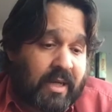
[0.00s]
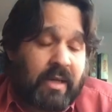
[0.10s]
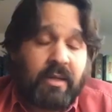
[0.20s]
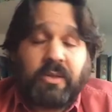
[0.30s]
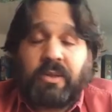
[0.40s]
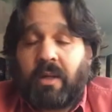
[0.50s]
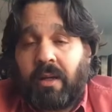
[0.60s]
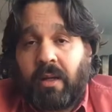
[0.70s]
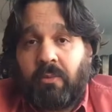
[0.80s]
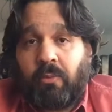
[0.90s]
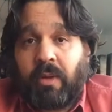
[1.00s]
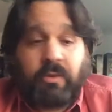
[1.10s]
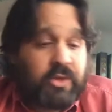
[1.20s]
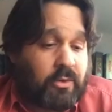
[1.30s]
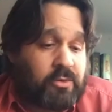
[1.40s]
is, one
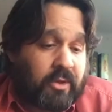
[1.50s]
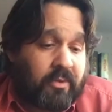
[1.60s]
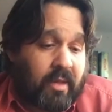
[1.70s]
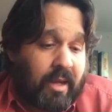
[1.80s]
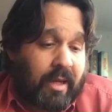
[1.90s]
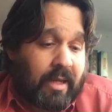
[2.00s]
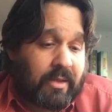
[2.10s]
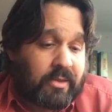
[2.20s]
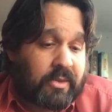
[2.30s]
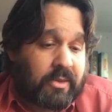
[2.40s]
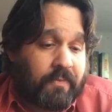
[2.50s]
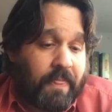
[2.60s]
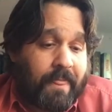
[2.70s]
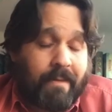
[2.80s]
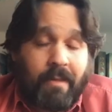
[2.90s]
social thing is,
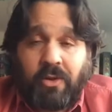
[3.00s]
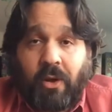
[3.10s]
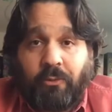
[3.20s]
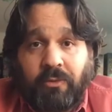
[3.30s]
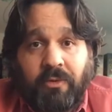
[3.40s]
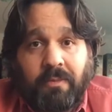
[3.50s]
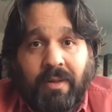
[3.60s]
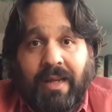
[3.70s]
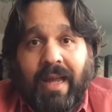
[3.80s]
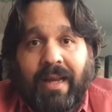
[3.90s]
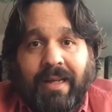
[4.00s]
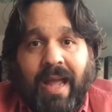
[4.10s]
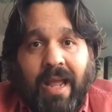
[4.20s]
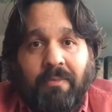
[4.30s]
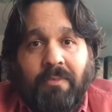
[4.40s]
don't get a
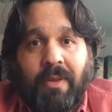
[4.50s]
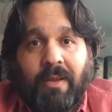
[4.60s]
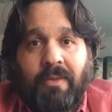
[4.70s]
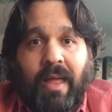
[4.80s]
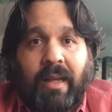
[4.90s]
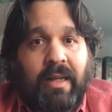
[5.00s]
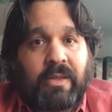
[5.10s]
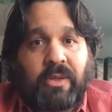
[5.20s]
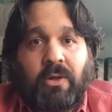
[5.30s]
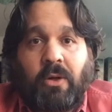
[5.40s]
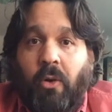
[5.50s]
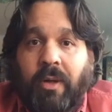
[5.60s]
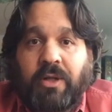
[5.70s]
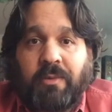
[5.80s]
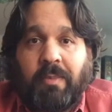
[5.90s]
game that is
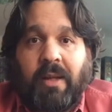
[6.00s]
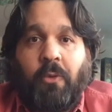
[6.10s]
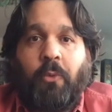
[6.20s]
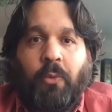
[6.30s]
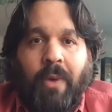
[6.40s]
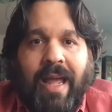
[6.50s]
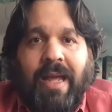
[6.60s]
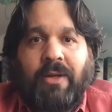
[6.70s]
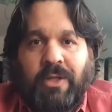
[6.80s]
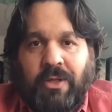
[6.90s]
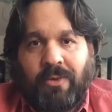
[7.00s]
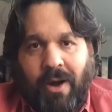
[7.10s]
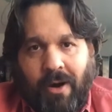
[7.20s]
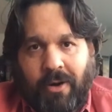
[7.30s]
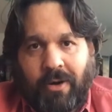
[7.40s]
going to be way too
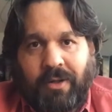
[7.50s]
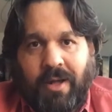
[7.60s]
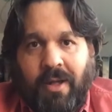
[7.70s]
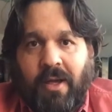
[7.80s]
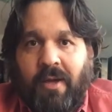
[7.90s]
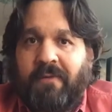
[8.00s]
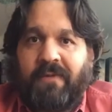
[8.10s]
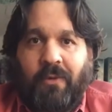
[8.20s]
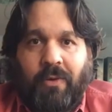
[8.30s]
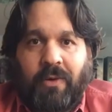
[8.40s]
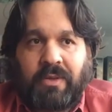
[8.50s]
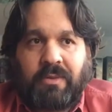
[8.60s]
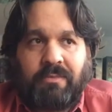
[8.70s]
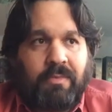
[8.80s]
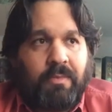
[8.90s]
hard for
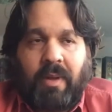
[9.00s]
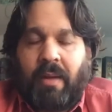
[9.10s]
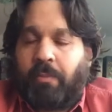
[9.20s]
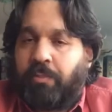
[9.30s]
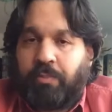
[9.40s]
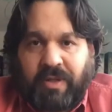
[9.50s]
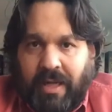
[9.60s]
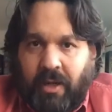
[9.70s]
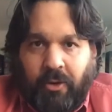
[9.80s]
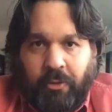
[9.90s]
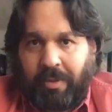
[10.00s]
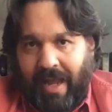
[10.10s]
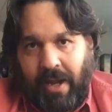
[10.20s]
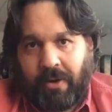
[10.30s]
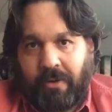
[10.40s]
a particular
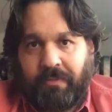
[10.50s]
player.